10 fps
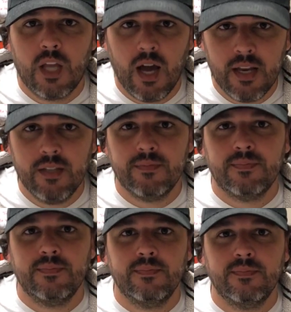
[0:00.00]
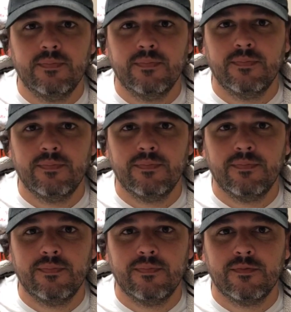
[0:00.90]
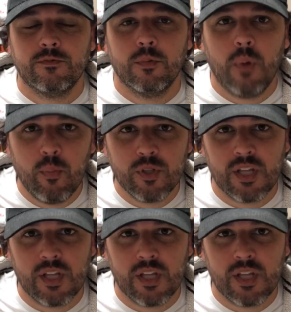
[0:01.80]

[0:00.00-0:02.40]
Got it? Remember